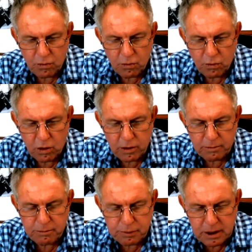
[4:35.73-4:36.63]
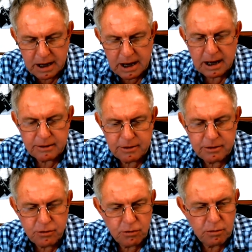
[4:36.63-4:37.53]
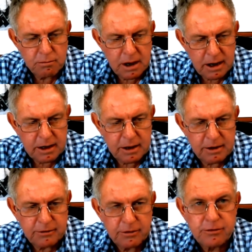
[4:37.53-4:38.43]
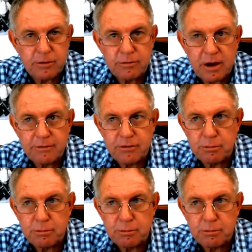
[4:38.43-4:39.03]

what part did your marketing systems have